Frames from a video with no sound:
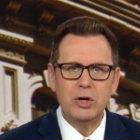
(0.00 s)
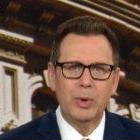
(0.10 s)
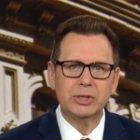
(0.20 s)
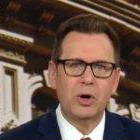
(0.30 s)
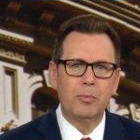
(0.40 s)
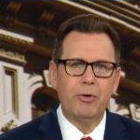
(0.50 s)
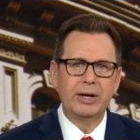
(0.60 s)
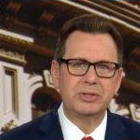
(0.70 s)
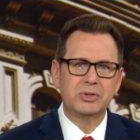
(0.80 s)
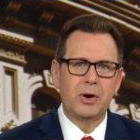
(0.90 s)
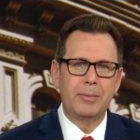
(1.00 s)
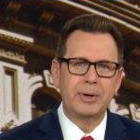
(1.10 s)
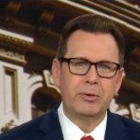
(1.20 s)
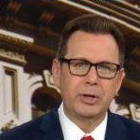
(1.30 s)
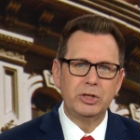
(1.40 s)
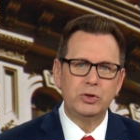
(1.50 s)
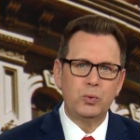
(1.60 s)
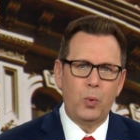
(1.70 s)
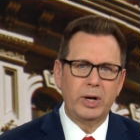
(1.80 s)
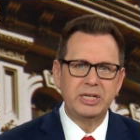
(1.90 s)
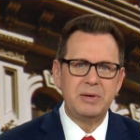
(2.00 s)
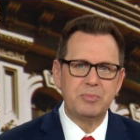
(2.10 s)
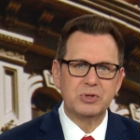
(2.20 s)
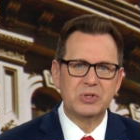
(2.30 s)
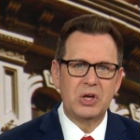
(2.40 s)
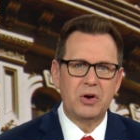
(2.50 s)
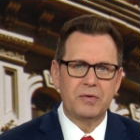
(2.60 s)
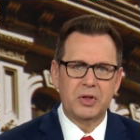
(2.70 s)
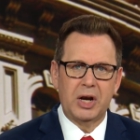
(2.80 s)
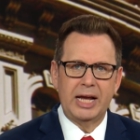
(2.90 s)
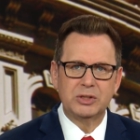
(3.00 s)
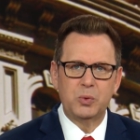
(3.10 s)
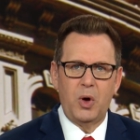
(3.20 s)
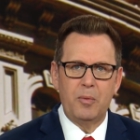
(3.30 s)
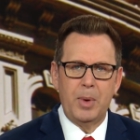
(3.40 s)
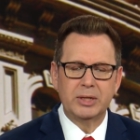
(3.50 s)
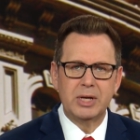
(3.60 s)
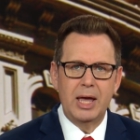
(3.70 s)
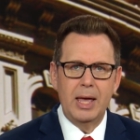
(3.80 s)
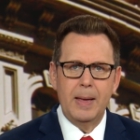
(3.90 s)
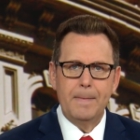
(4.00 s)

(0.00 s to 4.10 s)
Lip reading: U.S. home prices are up nearly 20% over the last 12 months.